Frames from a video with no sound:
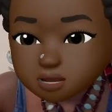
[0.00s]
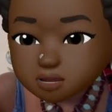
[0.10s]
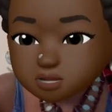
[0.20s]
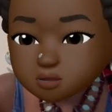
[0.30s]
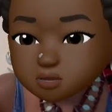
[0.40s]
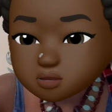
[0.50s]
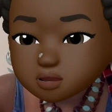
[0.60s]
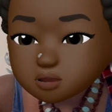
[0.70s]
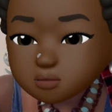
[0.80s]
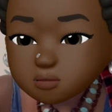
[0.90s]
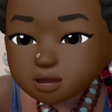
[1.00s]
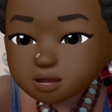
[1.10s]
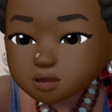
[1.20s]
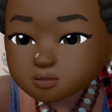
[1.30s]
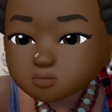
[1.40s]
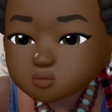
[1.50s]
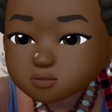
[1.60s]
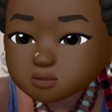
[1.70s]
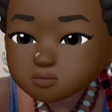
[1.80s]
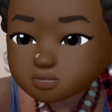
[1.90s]
So you're going to go ahead and go to
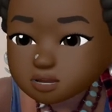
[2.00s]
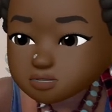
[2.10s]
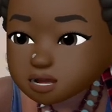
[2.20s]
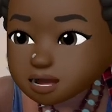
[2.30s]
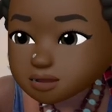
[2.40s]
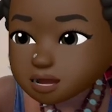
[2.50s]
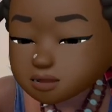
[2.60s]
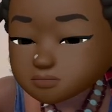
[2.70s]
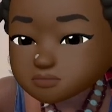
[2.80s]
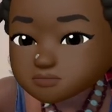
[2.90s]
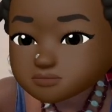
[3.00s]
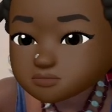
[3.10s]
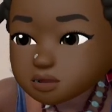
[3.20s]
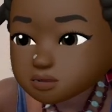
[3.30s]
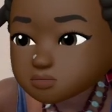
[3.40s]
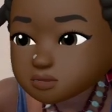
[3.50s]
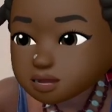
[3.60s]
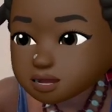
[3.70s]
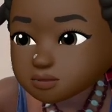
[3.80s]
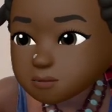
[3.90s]
asoulcenter.com right over
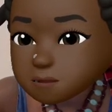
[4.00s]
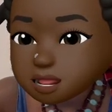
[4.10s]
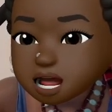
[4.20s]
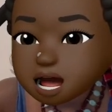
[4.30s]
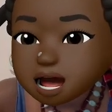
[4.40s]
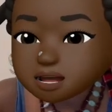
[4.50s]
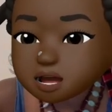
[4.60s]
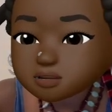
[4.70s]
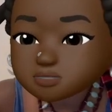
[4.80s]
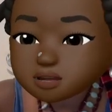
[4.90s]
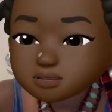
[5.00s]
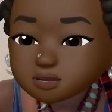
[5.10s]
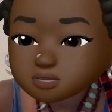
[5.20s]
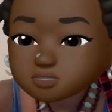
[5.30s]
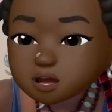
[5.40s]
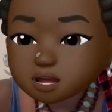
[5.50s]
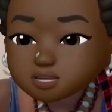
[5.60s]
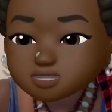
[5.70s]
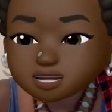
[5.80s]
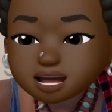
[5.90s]
here. And underneath the
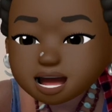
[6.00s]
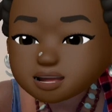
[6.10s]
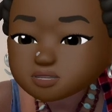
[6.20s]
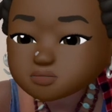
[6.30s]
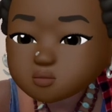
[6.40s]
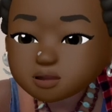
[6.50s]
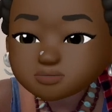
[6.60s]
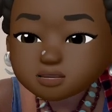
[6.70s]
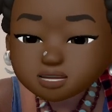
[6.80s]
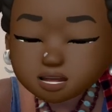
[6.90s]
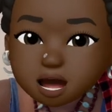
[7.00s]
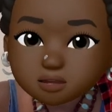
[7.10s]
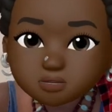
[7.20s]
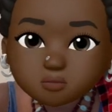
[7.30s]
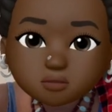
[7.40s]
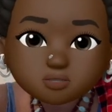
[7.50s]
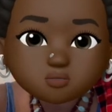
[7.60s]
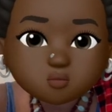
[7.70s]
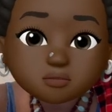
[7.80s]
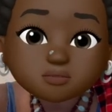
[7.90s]
astrology, any three of these categories,
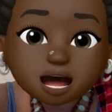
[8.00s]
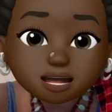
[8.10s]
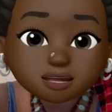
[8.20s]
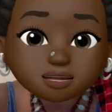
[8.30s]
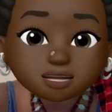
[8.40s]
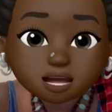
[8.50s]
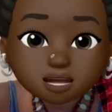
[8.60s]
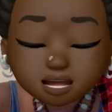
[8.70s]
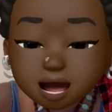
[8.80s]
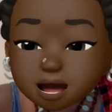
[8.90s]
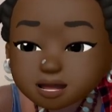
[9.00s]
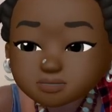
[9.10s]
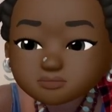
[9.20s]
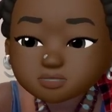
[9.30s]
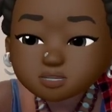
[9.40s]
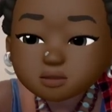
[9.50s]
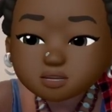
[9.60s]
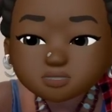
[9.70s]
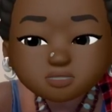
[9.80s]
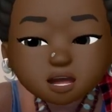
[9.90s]
you will find the study guide. So
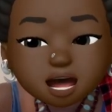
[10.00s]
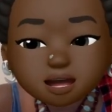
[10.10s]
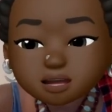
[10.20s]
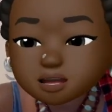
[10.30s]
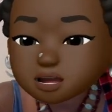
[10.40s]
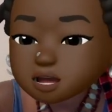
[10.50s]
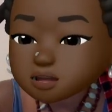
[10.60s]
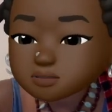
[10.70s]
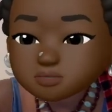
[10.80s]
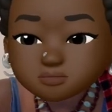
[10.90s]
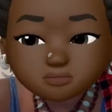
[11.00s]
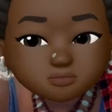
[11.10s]
under any of